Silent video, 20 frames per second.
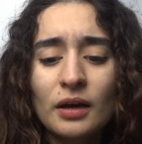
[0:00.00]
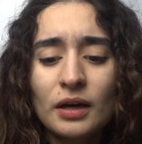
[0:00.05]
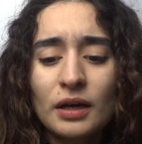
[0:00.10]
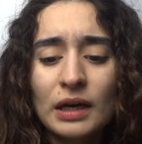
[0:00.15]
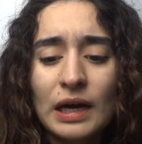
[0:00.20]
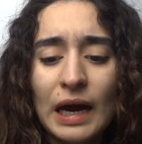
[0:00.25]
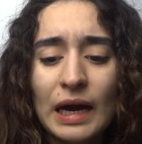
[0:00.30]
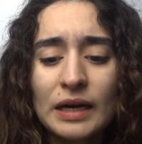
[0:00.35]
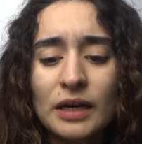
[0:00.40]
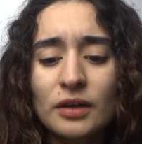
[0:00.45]

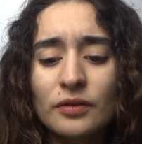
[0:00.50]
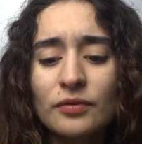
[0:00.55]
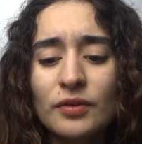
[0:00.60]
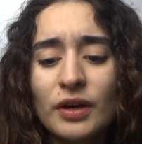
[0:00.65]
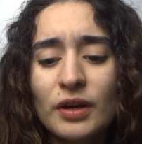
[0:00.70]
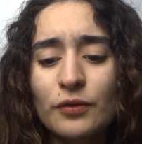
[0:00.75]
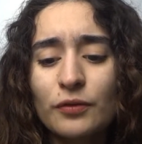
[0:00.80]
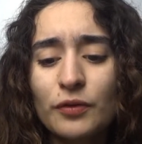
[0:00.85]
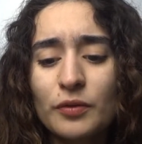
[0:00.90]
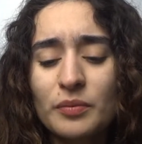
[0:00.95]
Kind of
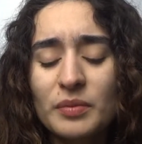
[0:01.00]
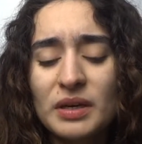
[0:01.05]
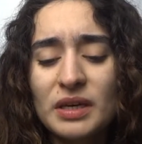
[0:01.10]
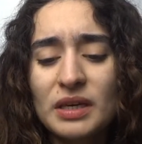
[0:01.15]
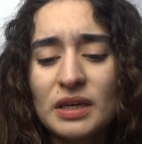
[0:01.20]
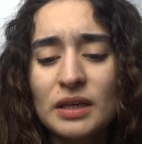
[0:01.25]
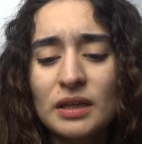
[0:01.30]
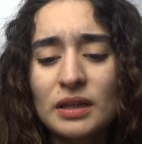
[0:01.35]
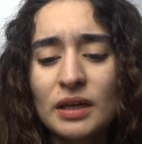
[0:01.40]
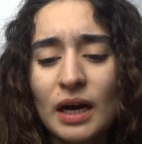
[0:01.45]

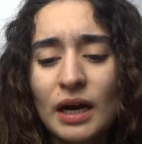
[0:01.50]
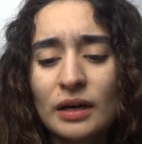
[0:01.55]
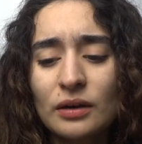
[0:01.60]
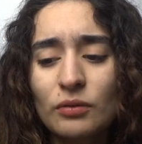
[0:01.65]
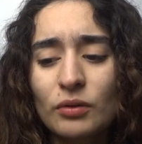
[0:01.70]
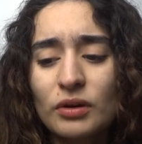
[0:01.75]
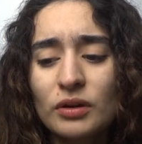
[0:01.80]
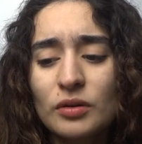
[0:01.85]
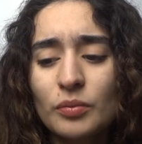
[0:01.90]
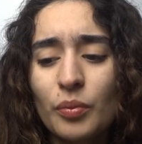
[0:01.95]

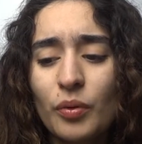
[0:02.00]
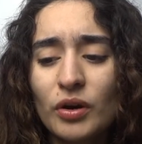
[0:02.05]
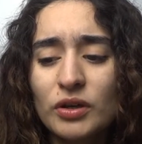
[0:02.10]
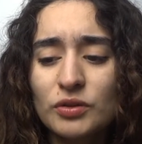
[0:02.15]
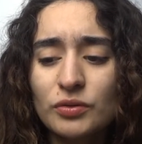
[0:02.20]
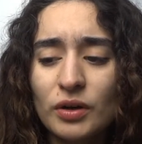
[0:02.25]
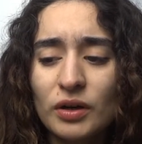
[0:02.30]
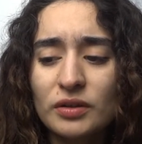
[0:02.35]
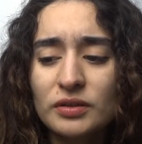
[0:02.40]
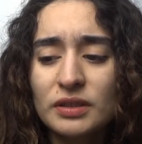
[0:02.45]
one of the points
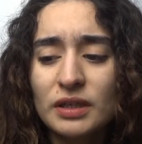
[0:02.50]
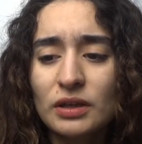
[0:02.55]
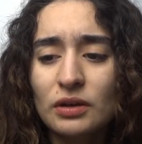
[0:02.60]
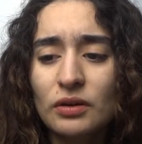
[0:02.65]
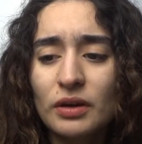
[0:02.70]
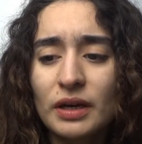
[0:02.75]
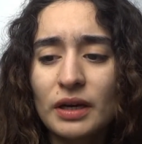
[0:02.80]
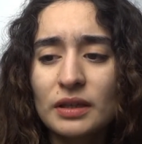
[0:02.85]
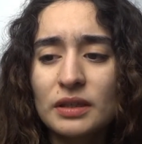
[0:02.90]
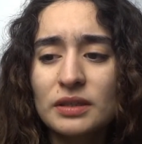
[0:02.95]
where I was like,
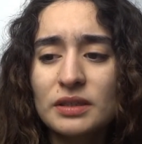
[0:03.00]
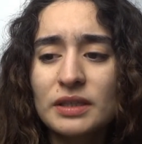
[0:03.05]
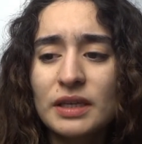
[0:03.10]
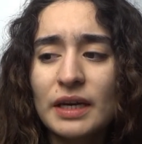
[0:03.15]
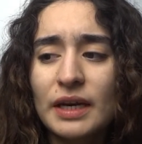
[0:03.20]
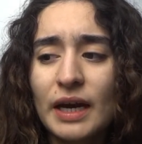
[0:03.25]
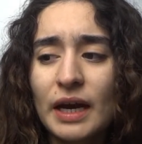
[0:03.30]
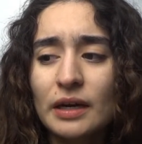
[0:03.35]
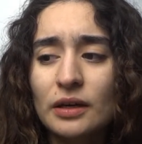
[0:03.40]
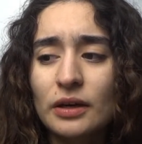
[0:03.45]
okay, this is
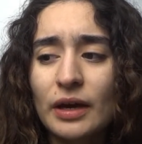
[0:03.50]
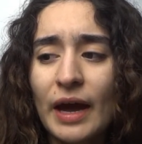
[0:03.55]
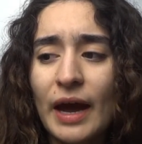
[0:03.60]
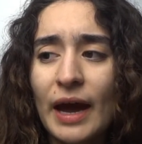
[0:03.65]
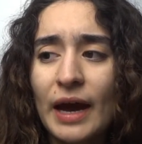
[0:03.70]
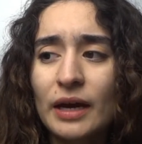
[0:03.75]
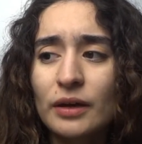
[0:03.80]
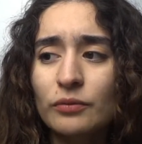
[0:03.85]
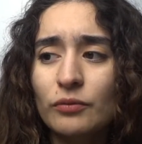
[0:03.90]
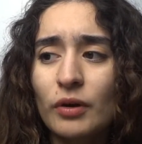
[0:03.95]
getting out of
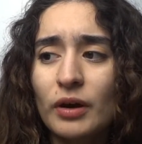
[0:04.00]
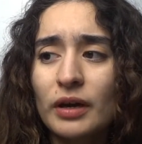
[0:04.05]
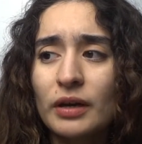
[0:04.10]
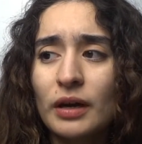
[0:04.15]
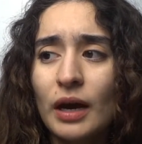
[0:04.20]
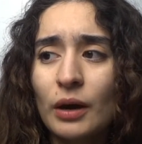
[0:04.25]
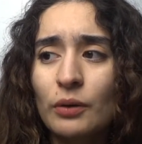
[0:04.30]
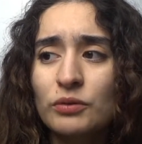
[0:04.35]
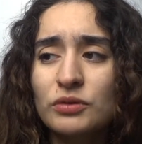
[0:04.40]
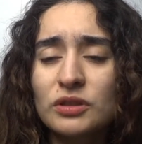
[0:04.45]
hand, when
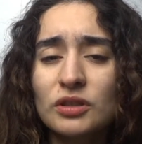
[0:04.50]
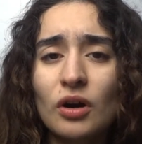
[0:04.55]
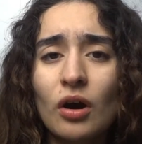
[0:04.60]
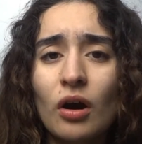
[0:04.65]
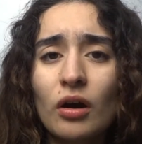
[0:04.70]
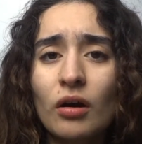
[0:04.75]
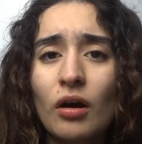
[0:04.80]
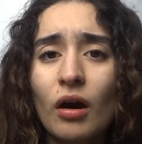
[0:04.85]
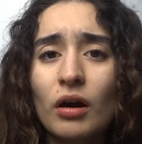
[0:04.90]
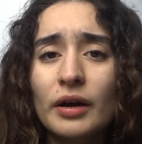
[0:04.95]
I was in the
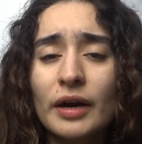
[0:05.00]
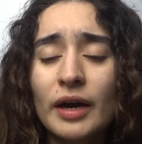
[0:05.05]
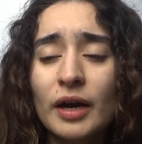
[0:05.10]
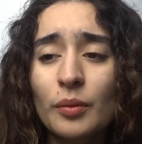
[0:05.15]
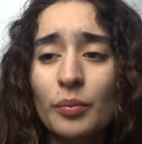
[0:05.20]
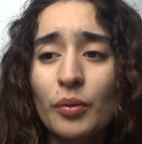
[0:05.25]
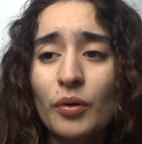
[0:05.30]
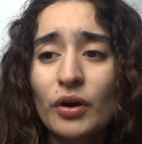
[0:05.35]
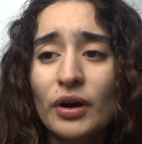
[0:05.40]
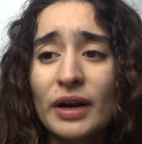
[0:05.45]
Hong Kong
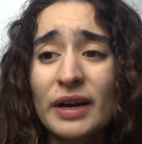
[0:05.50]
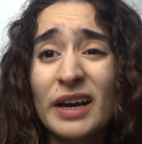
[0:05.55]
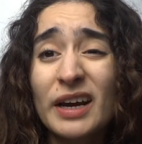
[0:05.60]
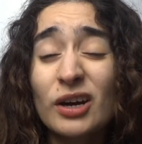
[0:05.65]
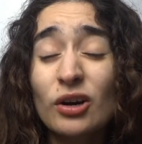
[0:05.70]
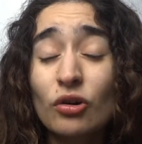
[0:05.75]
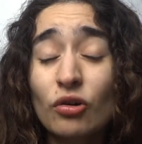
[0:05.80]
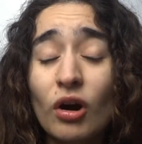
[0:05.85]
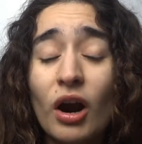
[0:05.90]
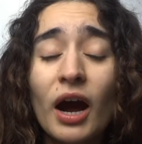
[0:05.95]
airport and I
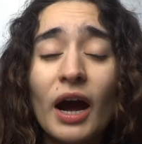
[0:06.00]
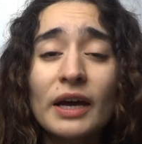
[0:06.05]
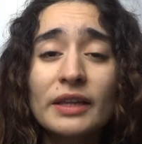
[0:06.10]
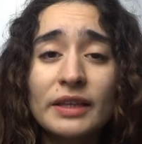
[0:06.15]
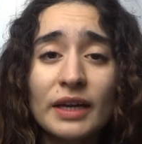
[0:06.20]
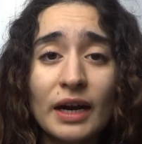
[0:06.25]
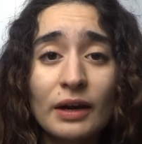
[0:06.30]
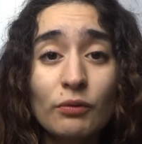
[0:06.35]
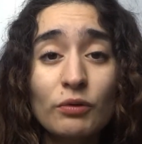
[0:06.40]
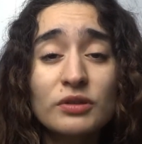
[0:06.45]
cried
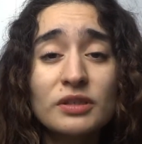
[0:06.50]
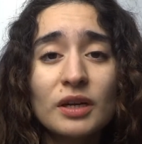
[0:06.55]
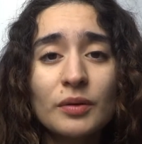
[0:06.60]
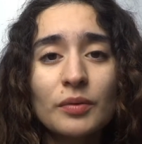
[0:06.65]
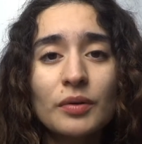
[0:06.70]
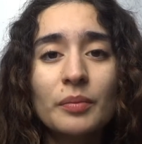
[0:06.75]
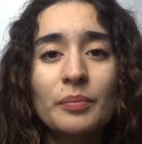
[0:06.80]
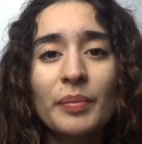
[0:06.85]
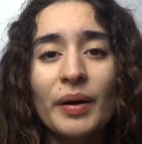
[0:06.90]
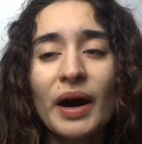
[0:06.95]
that I wasn't able
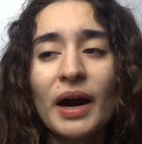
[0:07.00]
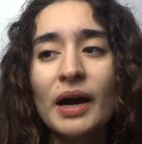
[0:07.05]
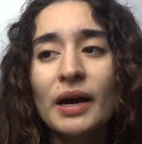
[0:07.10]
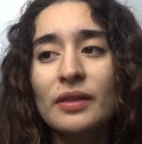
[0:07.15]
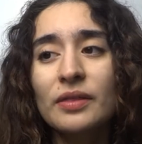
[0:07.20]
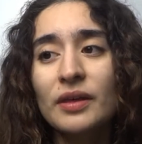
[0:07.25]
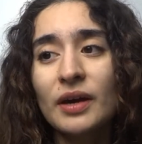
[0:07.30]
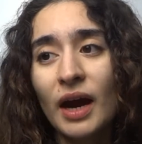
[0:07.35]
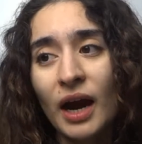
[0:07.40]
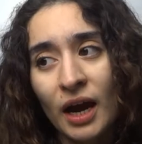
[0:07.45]
to buy
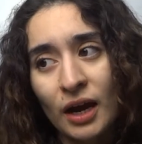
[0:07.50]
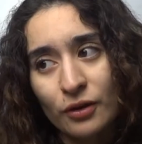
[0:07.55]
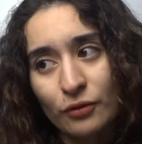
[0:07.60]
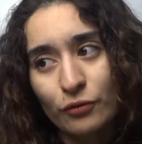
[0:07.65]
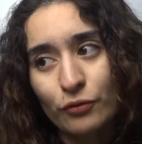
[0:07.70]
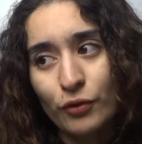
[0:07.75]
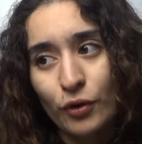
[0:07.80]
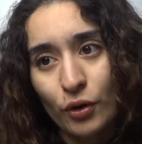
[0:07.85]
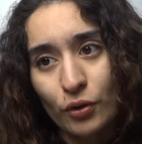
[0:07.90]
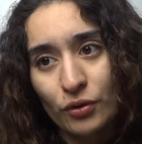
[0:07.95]
the
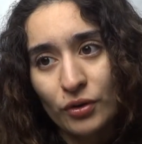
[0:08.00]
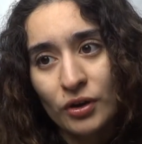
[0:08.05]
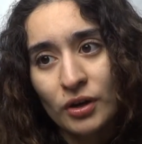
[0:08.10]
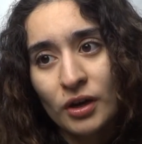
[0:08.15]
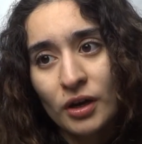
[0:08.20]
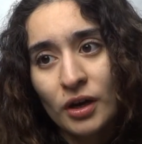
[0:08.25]
iPhone.